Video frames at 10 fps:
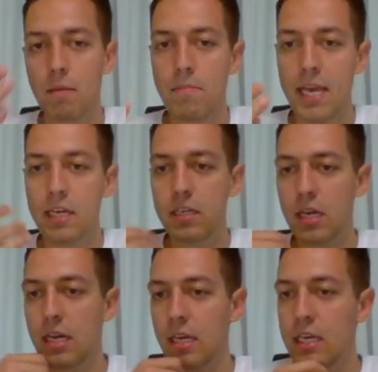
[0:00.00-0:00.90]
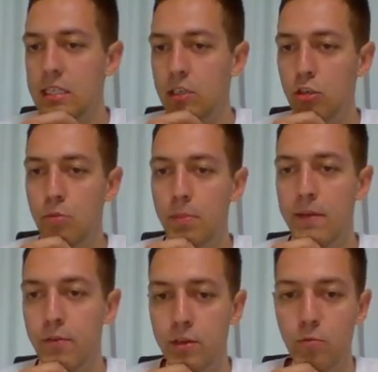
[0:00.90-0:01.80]
make it uh, easier to play
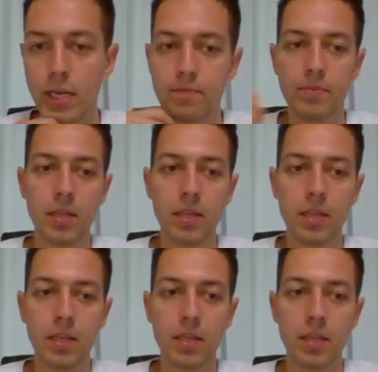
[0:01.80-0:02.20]
for the win.